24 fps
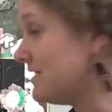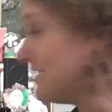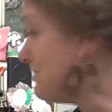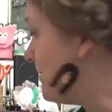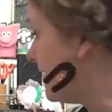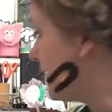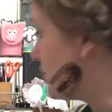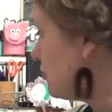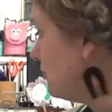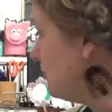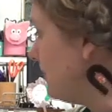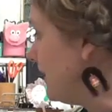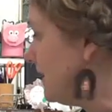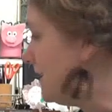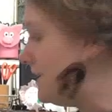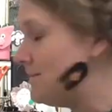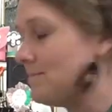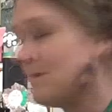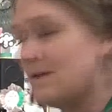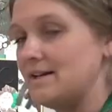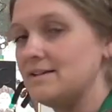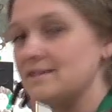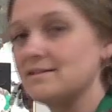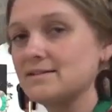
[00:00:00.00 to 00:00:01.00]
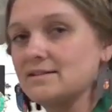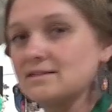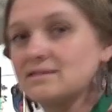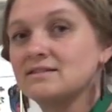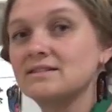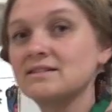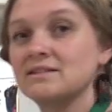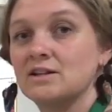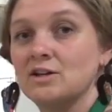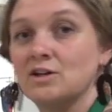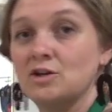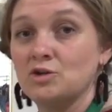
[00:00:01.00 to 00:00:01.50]
metal bendy
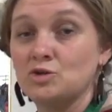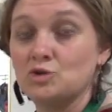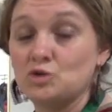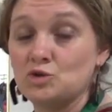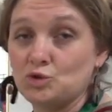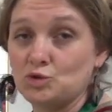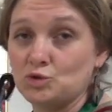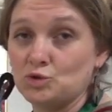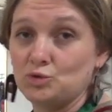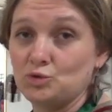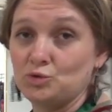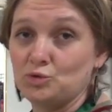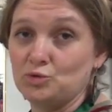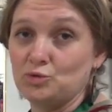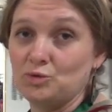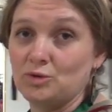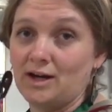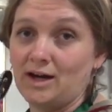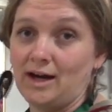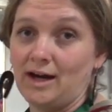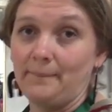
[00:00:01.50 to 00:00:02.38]
pieces to